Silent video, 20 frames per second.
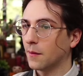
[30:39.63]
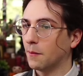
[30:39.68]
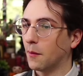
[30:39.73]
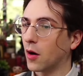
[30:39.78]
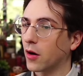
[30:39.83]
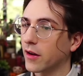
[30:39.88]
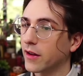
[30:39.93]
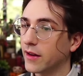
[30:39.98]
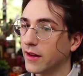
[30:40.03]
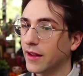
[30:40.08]

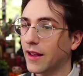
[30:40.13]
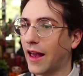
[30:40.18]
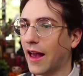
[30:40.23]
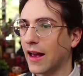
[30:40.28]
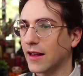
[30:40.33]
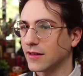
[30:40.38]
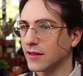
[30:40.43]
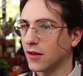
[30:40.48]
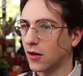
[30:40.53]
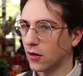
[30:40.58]
Marketing
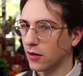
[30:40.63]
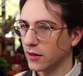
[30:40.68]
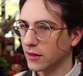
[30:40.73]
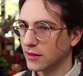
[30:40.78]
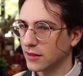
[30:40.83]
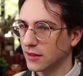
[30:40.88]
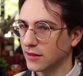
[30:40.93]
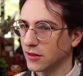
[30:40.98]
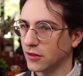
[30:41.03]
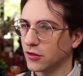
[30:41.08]
as an artist
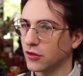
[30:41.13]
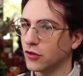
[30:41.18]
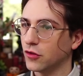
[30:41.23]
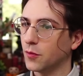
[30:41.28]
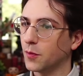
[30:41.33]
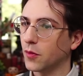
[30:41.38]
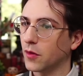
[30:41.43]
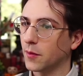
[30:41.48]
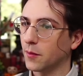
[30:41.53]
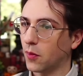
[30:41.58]
is a
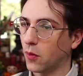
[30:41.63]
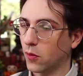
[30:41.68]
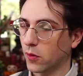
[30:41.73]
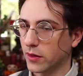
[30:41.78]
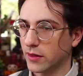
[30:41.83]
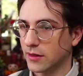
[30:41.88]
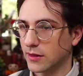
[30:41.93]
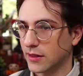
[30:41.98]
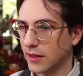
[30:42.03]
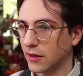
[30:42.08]
super
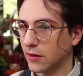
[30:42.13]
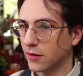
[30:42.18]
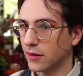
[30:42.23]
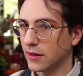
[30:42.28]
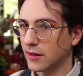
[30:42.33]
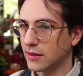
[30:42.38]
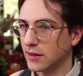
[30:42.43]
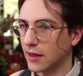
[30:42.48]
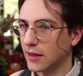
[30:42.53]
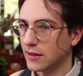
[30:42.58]
important skill
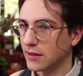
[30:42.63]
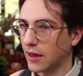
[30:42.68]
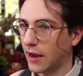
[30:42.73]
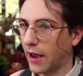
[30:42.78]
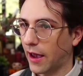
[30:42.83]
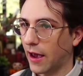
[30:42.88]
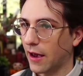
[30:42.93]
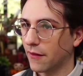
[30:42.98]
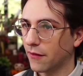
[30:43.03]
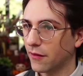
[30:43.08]
these days to
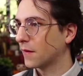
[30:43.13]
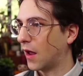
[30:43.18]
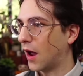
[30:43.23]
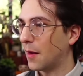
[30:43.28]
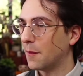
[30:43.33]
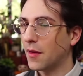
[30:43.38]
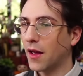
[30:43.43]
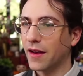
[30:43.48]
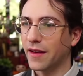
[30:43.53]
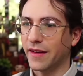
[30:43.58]
have. I'm
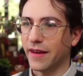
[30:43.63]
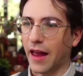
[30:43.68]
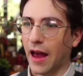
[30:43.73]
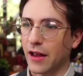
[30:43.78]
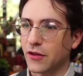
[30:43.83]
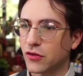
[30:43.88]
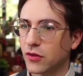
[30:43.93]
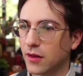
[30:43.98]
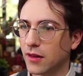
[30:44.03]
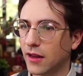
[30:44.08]
not
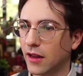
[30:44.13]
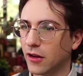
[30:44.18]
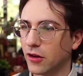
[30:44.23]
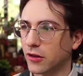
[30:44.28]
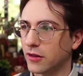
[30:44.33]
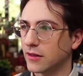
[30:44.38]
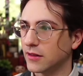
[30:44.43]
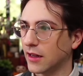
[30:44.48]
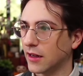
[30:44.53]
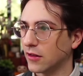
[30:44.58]
naturally a
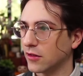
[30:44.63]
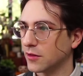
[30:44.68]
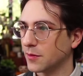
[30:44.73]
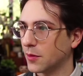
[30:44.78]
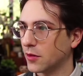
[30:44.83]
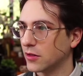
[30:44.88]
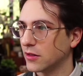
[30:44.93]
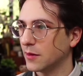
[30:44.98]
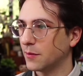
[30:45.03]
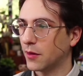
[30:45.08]
good
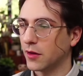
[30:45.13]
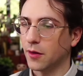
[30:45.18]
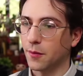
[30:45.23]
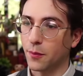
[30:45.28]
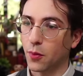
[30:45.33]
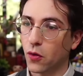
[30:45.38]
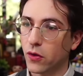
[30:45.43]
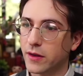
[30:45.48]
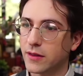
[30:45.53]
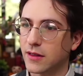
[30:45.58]
salesperson, but your
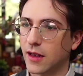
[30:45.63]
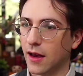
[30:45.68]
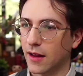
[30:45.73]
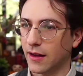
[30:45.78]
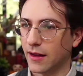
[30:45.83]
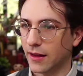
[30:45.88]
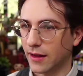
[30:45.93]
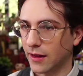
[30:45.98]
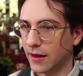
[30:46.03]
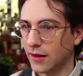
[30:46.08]
boy's gotta
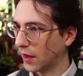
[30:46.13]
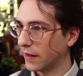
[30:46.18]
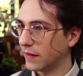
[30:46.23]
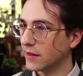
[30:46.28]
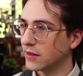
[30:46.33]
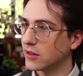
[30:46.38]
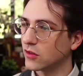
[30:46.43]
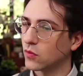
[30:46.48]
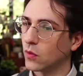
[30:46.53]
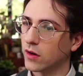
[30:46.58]
eat. And
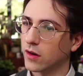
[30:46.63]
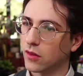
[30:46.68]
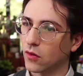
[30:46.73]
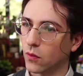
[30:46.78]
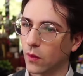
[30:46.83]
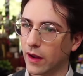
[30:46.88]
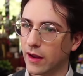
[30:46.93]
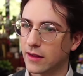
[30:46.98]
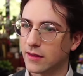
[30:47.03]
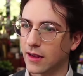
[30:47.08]
this is one of the
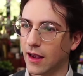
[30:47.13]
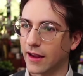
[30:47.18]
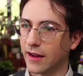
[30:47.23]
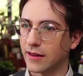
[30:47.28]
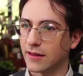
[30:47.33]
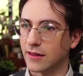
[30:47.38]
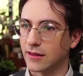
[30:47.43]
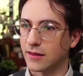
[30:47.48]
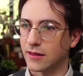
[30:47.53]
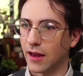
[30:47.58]
ways I get
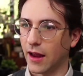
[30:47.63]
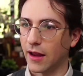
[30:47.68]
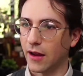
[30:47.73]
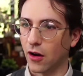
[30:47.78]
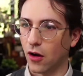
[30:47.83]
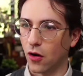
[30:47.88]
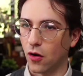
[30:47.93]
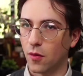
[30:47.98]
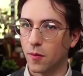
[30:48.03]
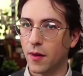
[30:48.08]
to stay
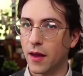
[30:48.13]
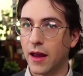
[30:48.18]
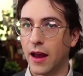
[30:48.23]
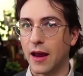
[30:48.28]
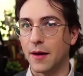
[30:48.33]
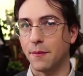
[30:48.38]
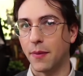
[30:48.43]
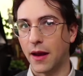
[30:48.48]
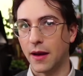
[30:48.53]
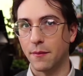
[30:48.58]
home
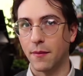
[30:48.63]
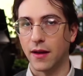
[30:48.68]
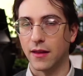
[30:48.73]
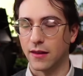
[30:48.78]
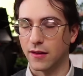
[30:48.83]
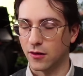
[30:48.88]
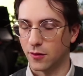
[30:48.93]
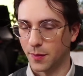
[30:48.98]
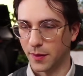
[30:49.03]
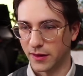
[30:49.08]
and paint my
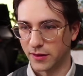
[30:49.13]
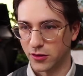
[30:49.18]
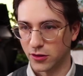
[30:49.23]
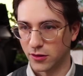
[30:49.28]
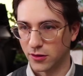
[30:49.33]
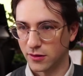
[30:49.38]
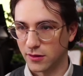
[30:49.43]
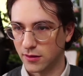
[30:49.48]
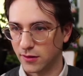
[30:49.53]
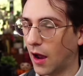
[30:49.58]
little
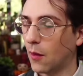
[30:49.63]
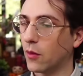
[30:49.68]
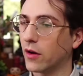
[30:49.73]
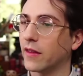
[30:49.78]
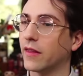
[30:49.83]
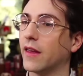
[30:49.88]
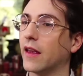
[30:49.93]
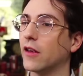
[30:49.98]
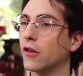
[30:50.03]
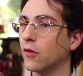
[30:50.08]
pictures. I wanna
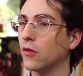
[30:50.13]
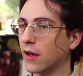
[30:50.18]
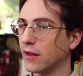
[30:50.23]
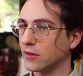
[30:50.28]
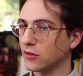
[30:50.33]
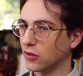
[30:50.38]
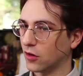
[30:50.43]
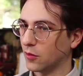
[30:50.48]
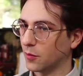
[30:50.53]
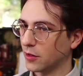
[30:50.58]
thank you guys
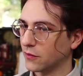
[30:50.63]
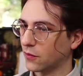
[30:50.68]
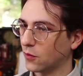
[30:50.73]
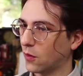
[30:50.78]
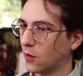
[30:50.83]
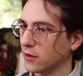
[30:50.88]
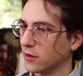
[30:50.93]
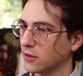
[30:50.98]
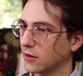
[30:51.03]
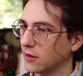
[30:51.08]
so much for
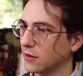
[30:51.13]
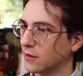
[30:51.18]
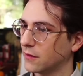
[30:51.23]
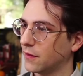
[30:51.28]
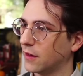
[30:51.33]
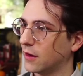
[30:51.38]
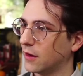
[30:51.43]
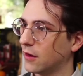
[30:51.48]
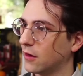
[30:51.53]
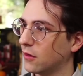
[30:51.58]
watching this
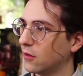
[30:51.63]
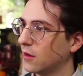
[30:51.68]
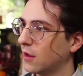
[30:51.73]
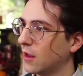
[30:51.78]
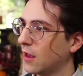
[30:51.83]
video.